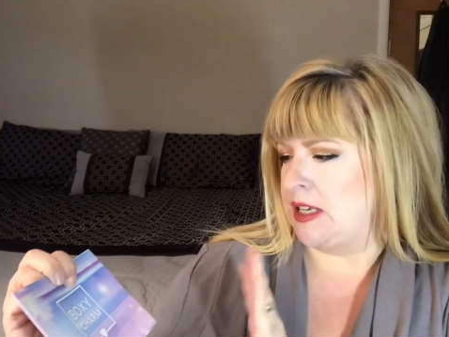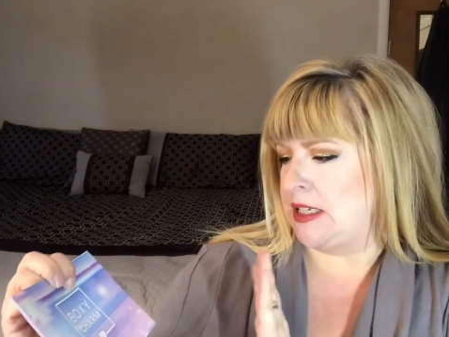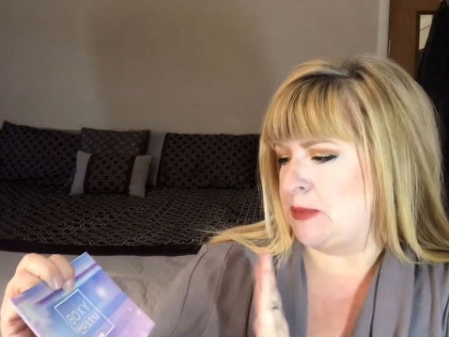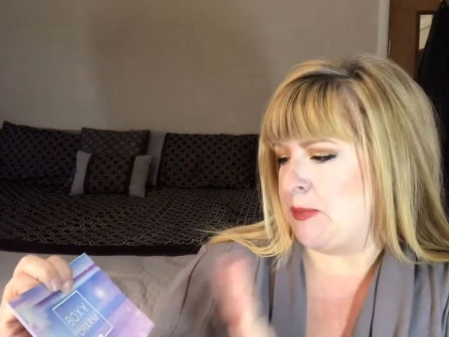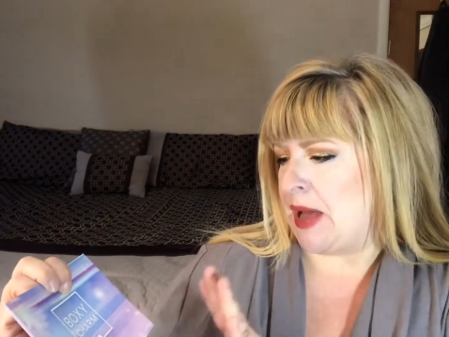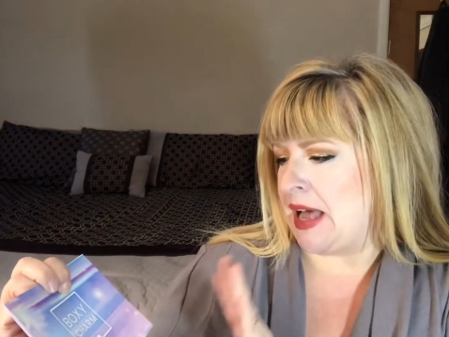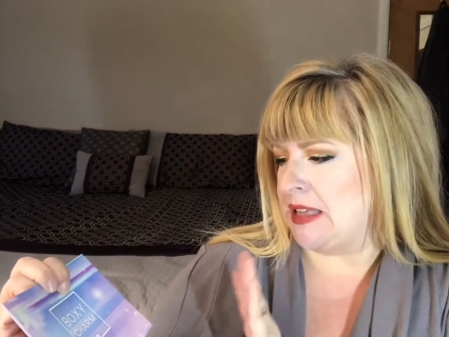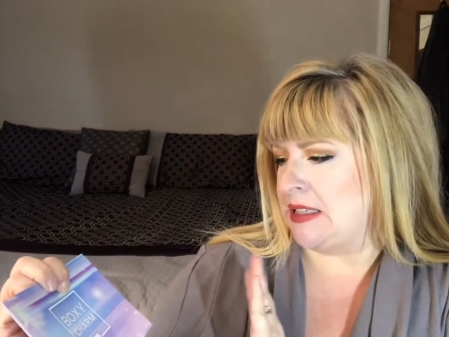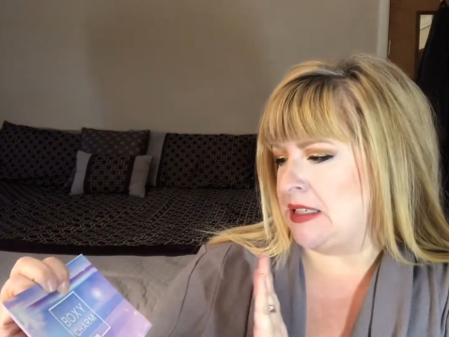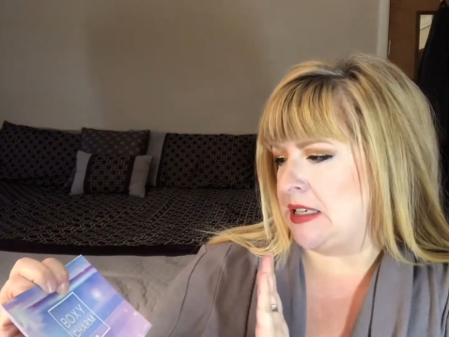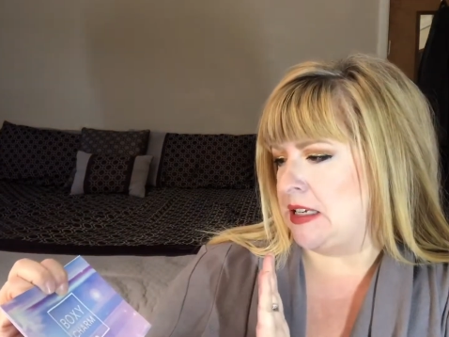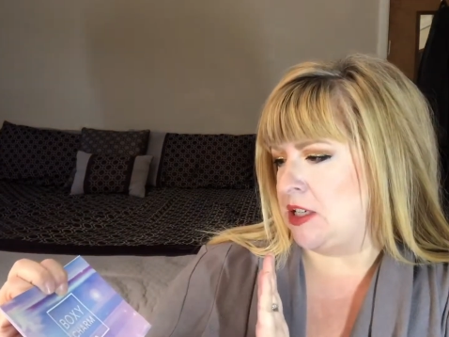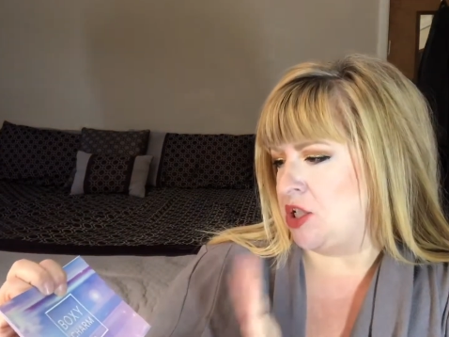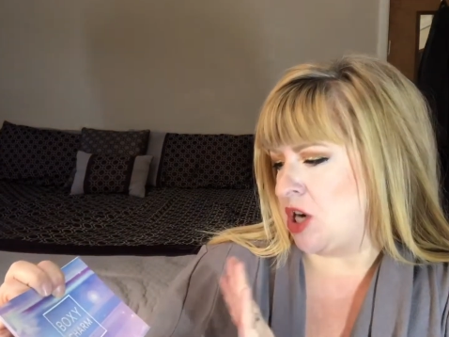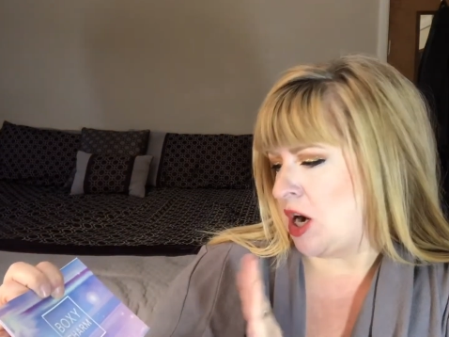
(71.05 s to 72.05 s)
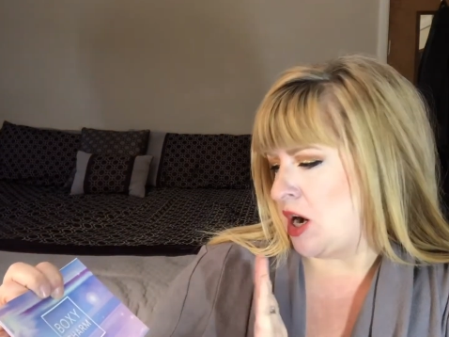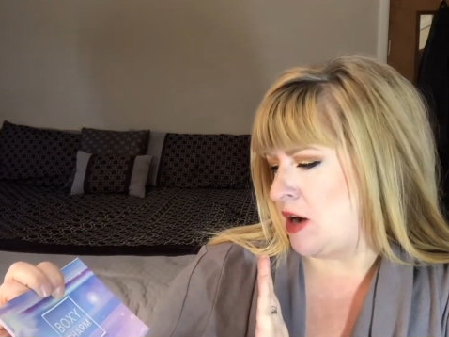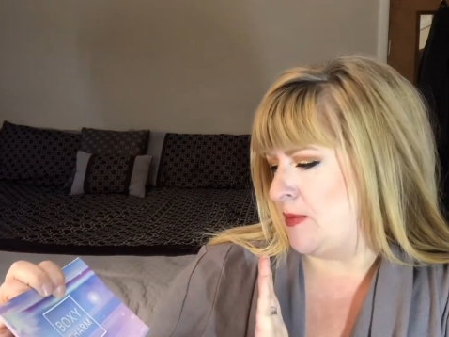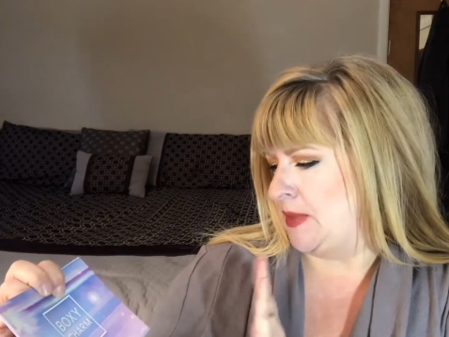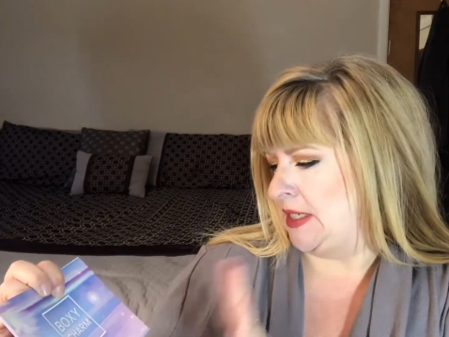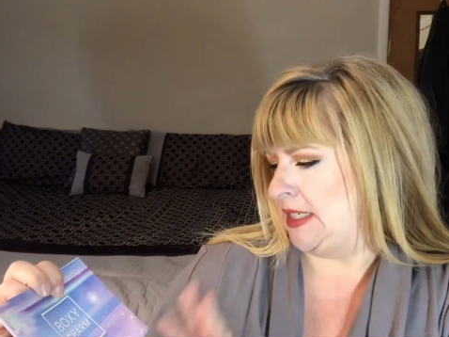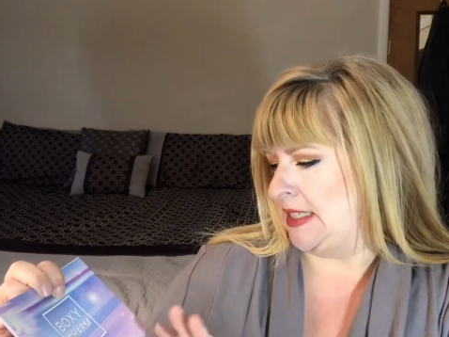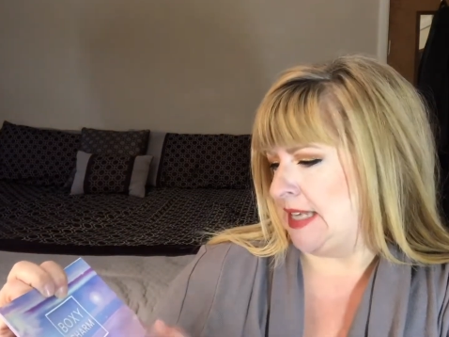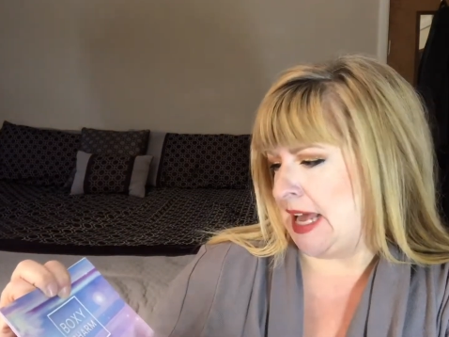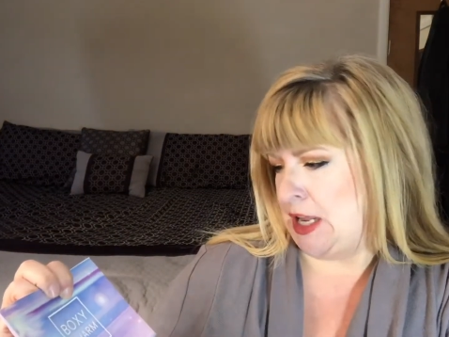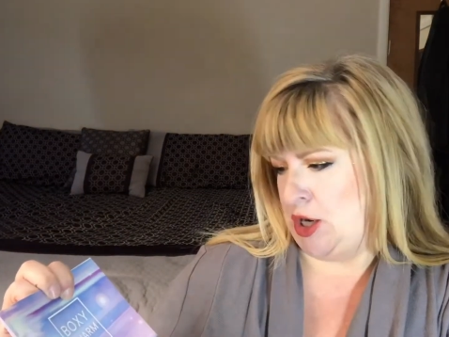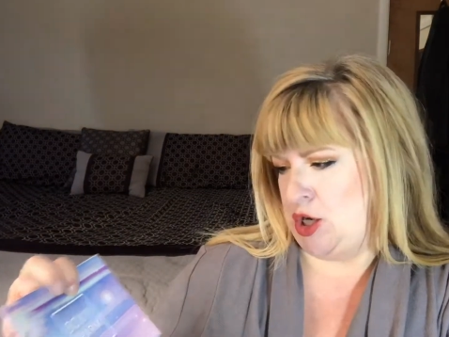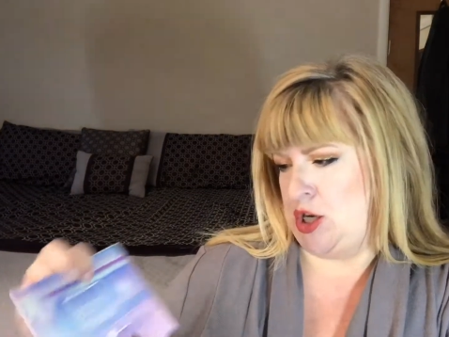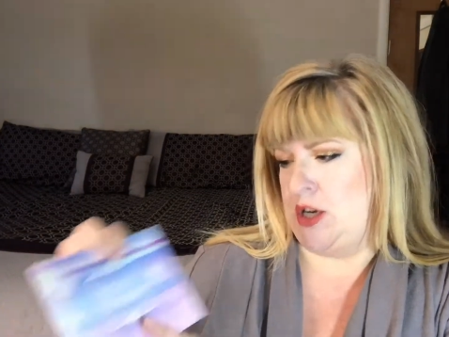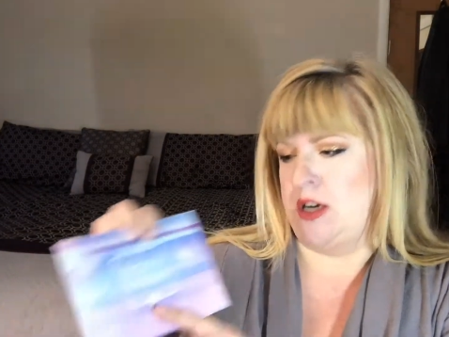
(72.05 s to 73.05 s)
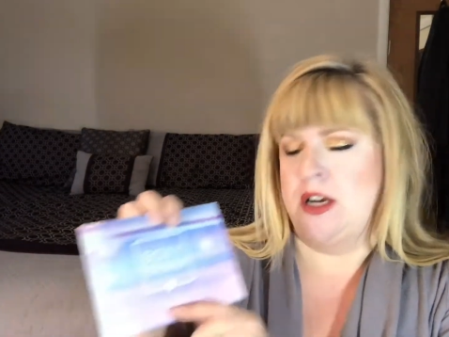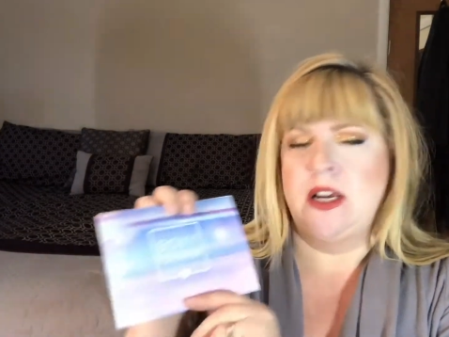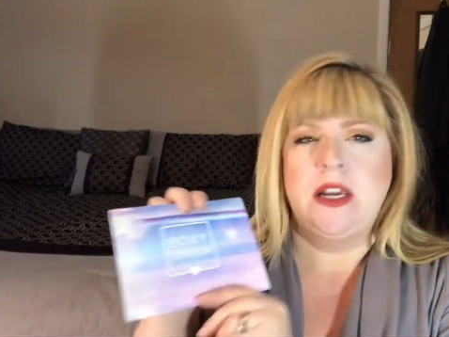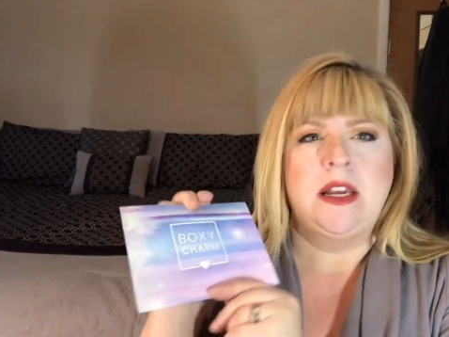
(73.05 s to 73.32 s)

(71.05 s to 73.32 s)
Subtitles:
says Boxycharm Stellar